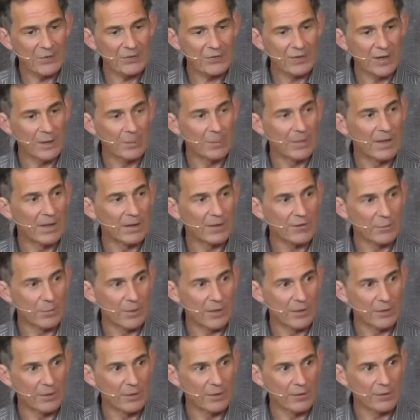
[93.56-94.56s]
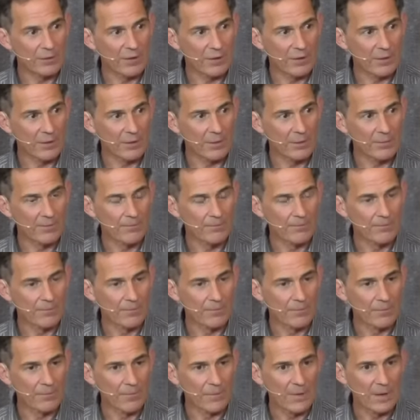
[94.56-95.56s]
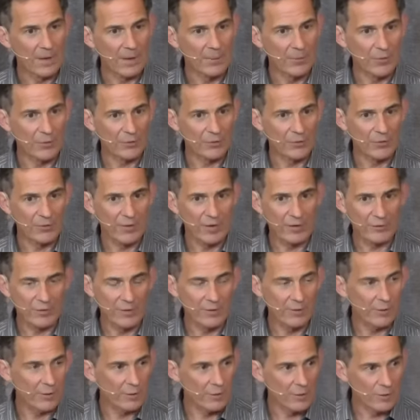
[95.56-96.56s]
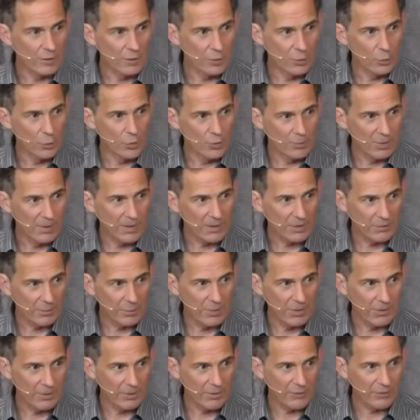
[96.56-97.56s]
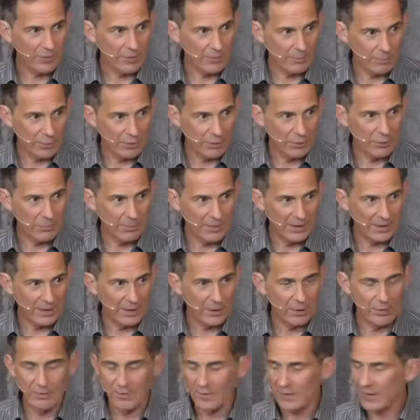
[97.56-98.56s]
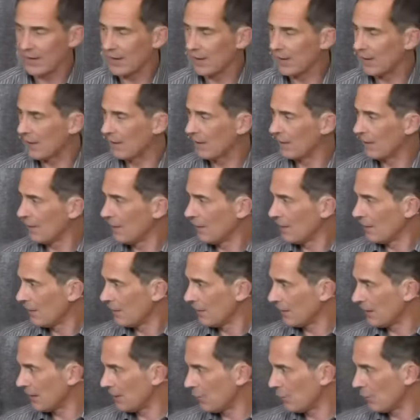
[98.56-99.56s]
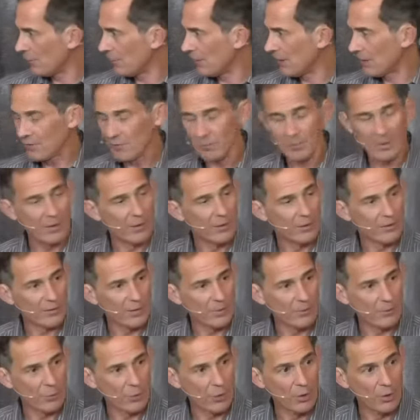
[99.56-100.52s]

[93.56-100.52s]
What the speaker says: actually be experiencing, I'm not suggesting that you would be experiencing pure being over there and he would be experiencing